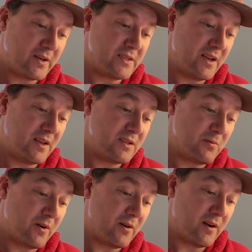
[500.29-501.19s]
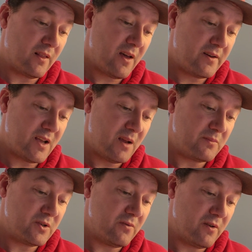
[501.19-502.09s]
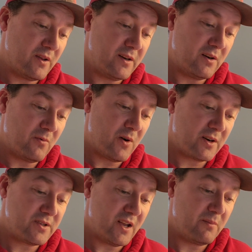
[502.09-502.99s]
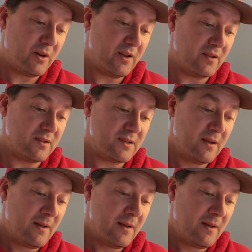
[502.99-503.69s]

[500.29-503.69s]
states where a lot of times you really need to watch that, because